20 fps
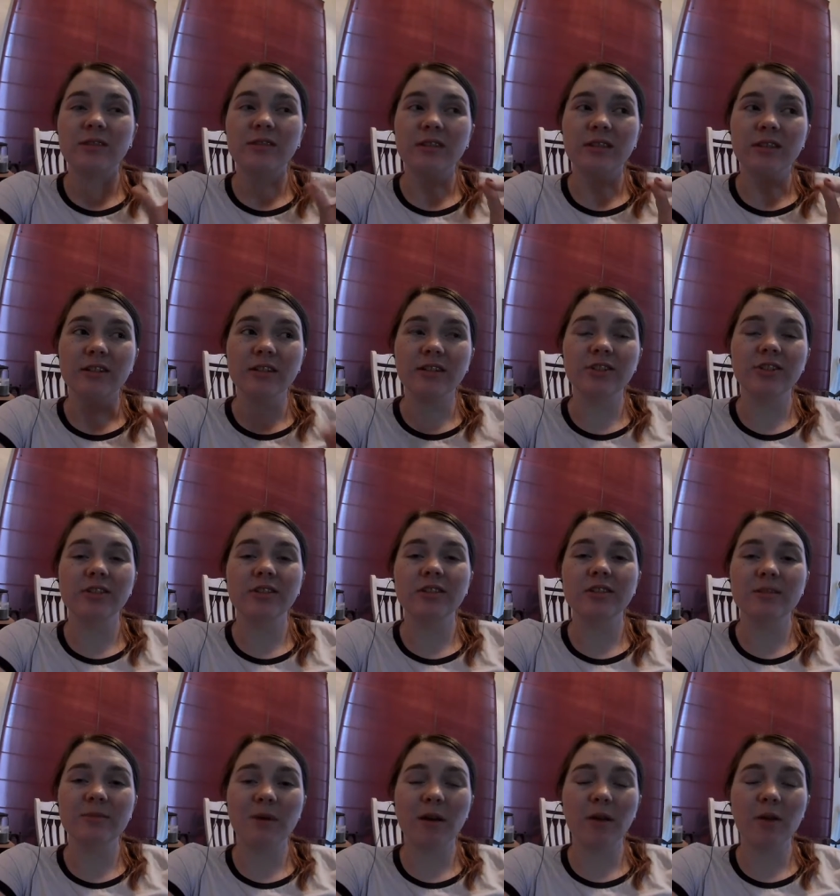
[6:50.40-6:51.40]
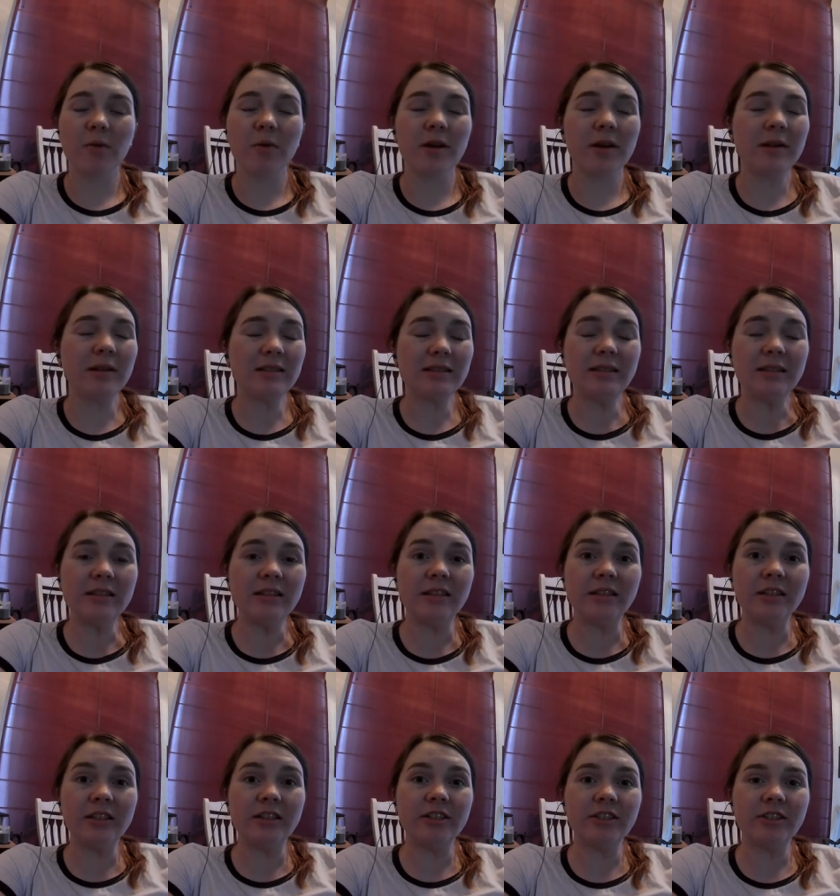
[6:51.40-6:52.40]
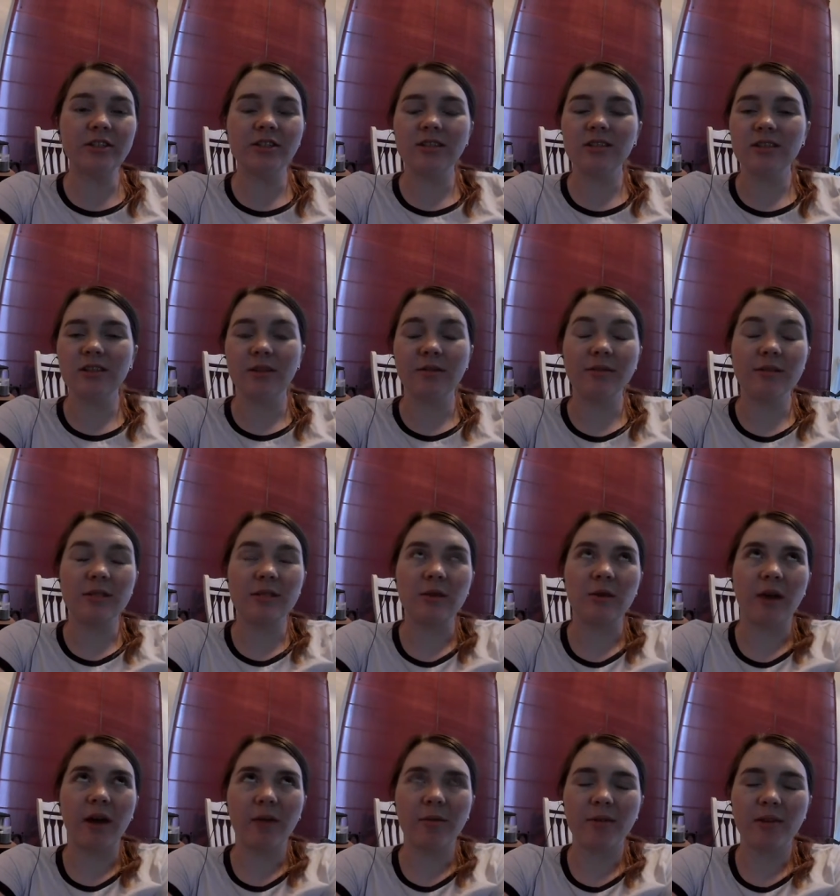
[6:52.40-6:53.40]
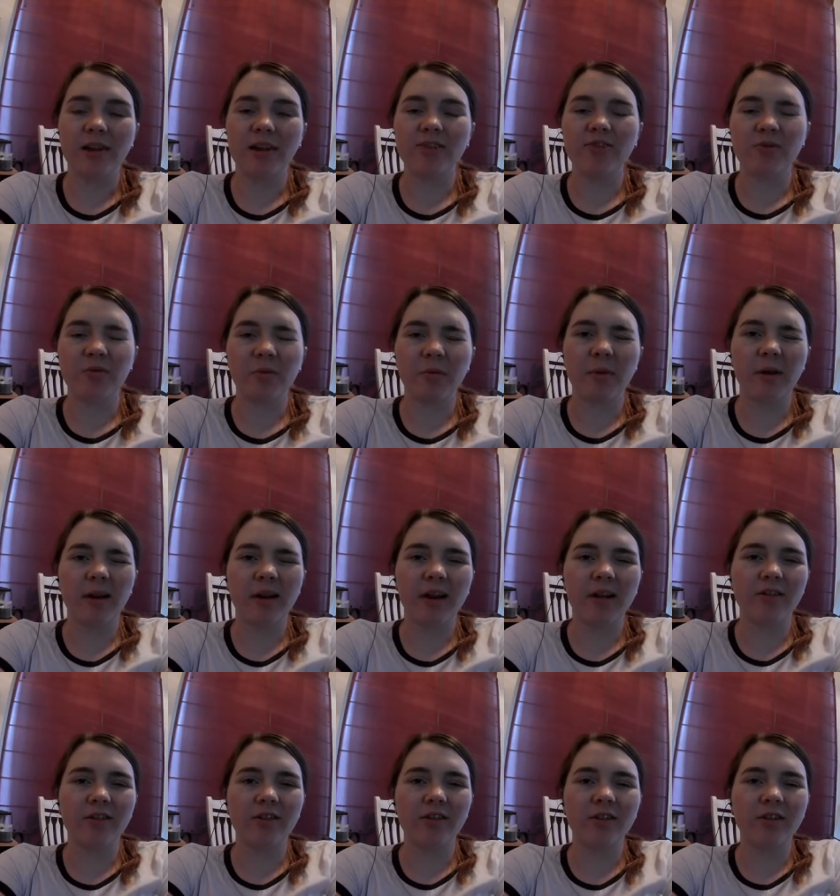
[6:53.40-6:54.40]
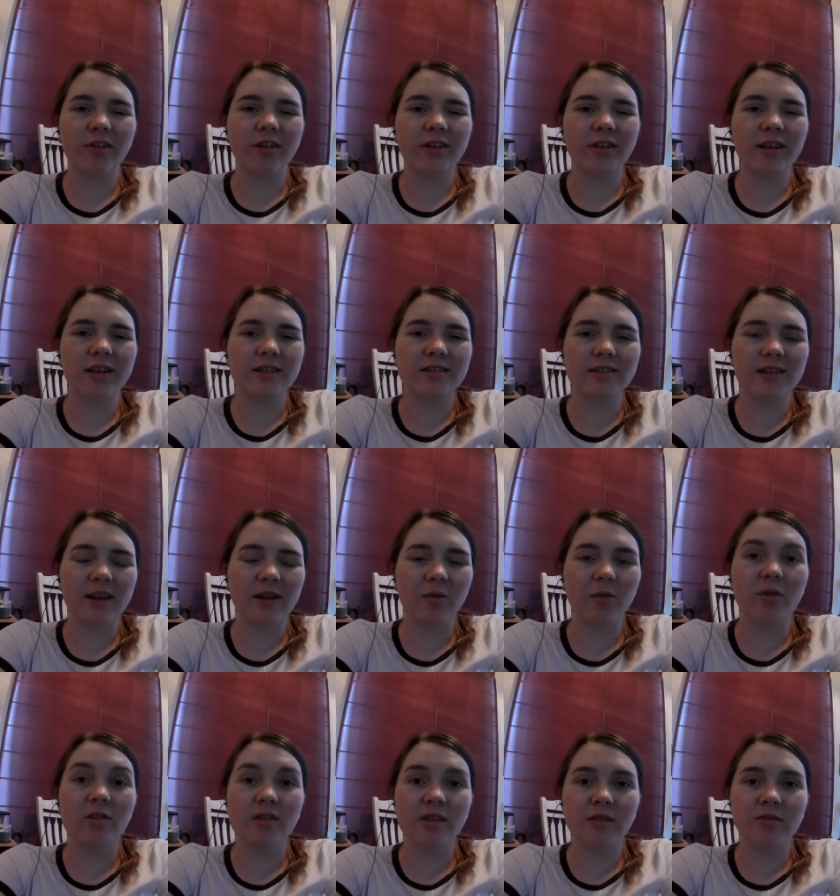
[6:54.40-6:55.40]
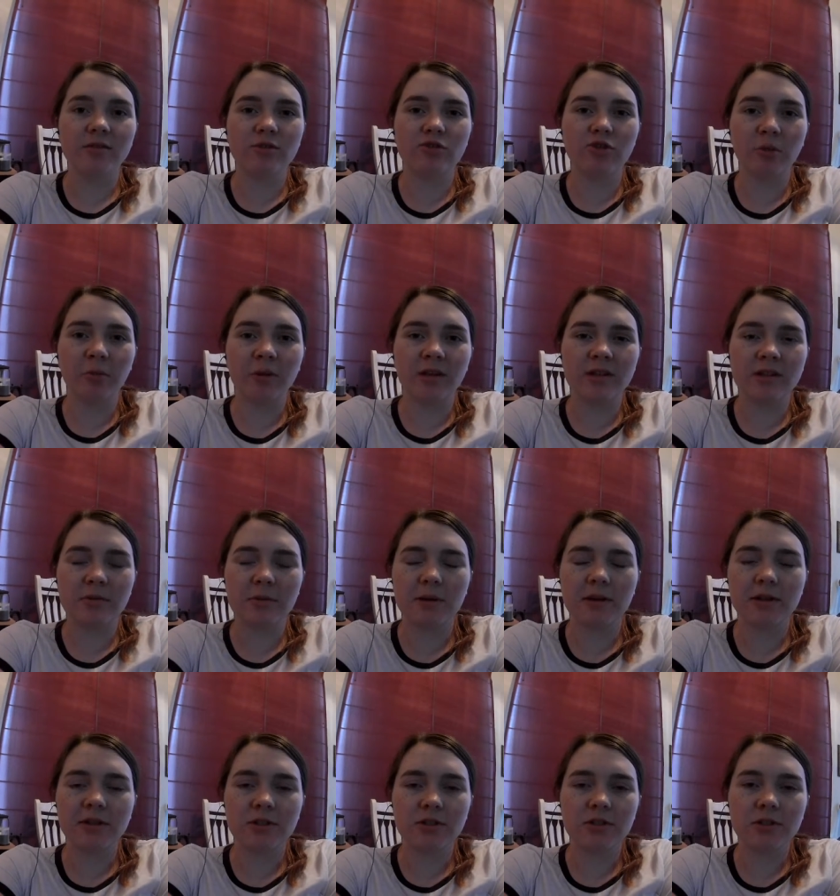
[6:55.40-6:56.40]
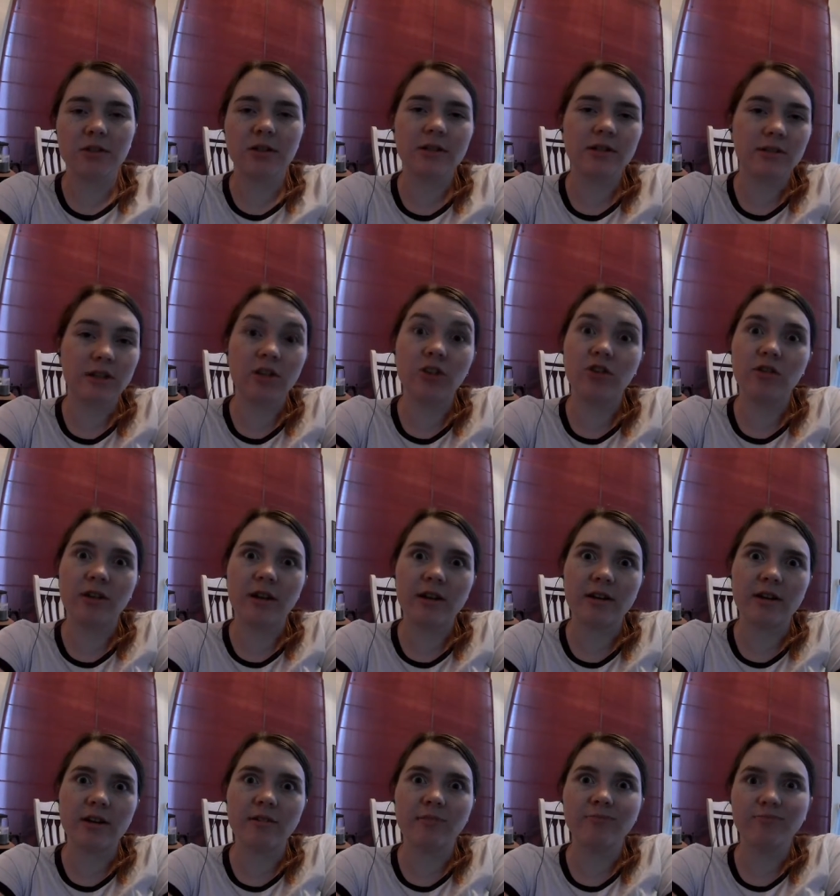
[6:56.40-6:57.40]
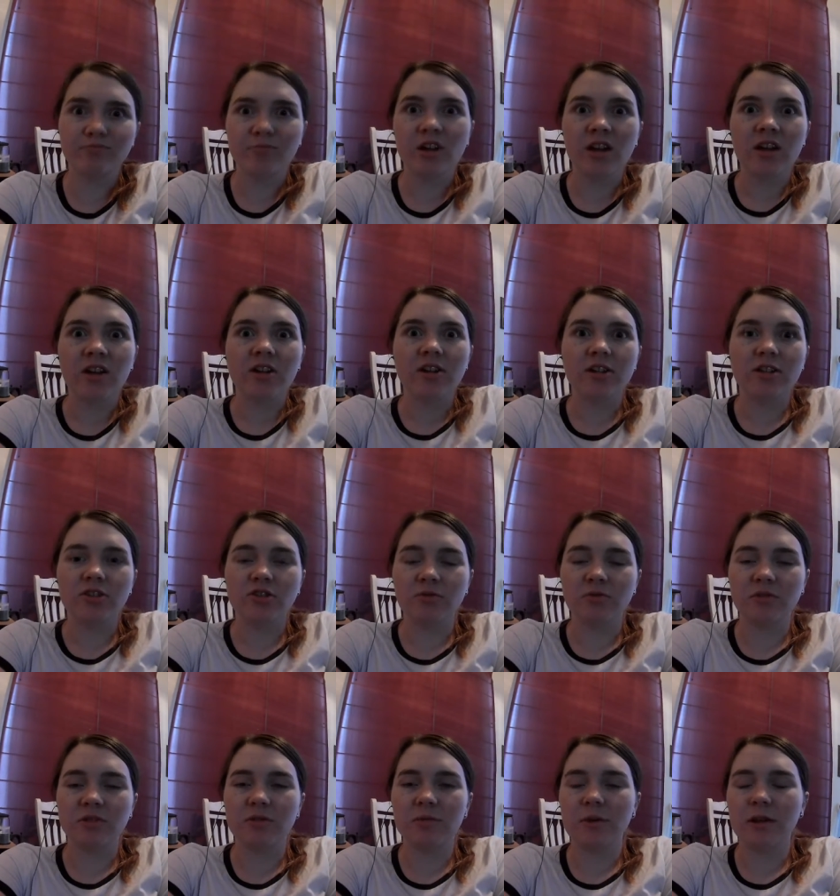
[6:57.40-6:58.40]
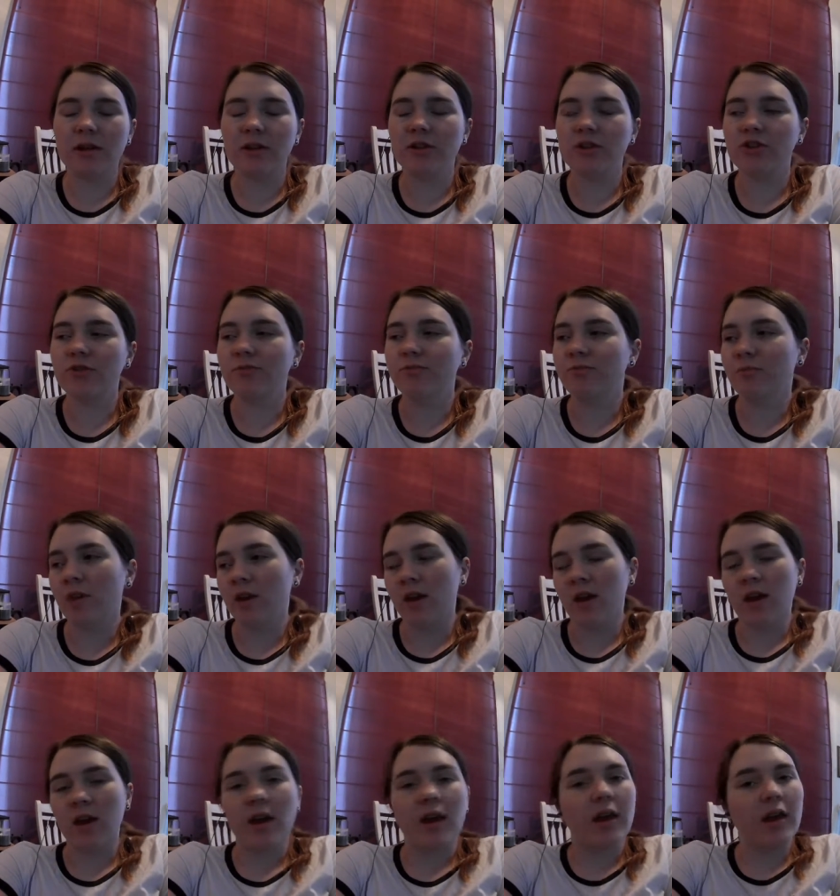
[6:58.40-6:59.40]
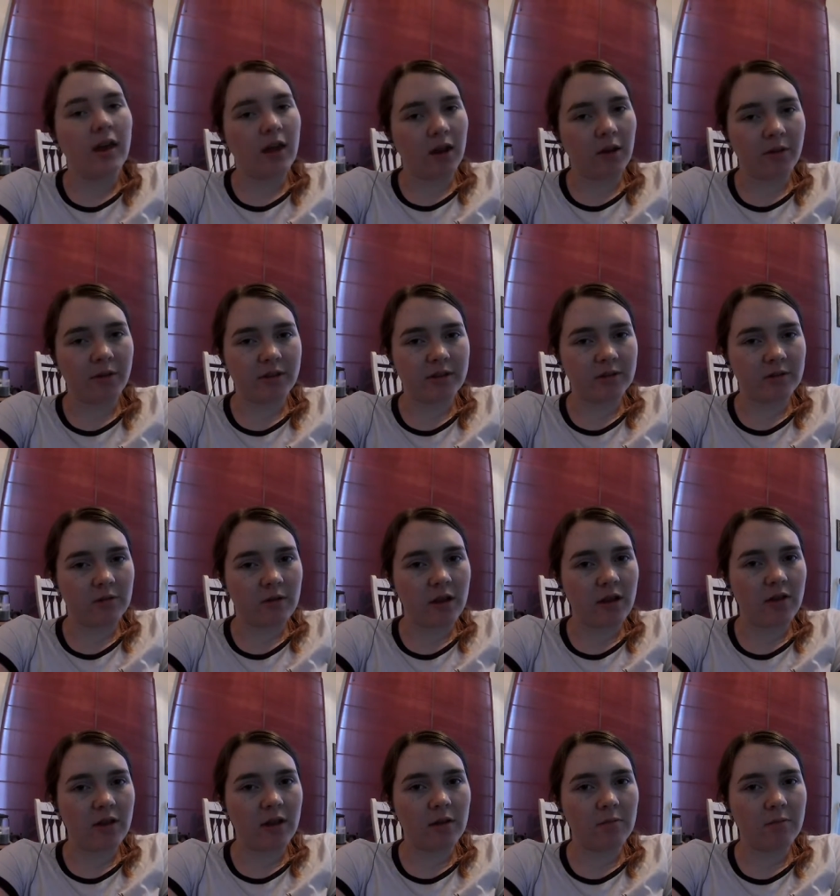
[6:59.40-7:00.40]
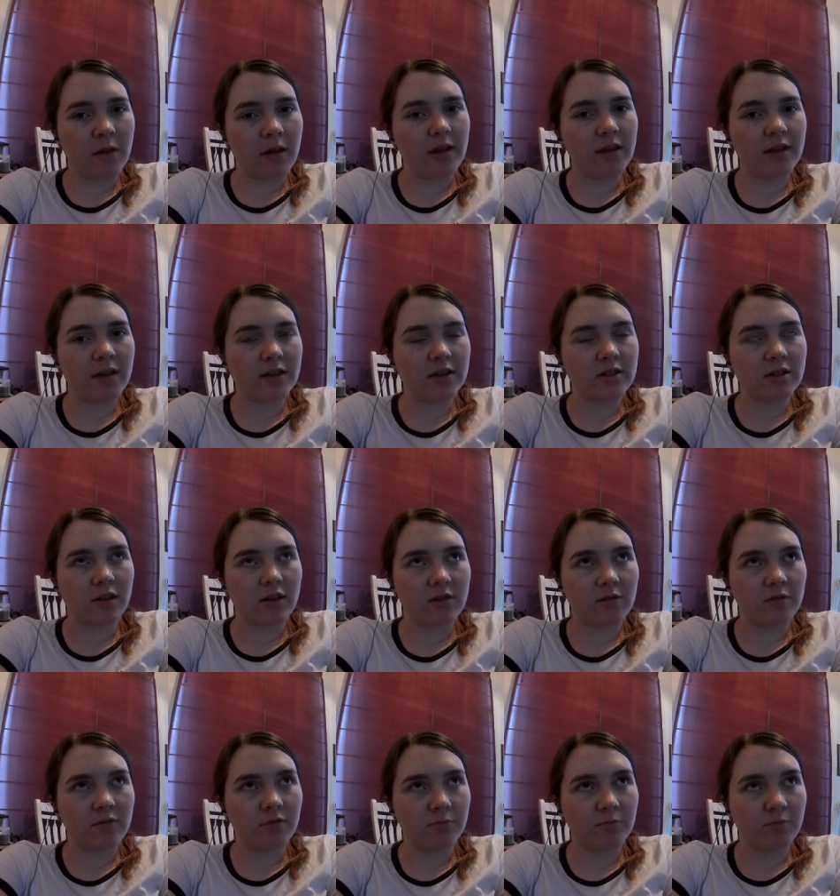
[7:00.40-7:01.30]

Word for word: delicious, by the way. Delicious. I was so happy. I dreamed about having a donut last night whilst I was dreaming in Spanish, because I do that now. I dream in Spanish. Anyways, and then Betty, like, saw the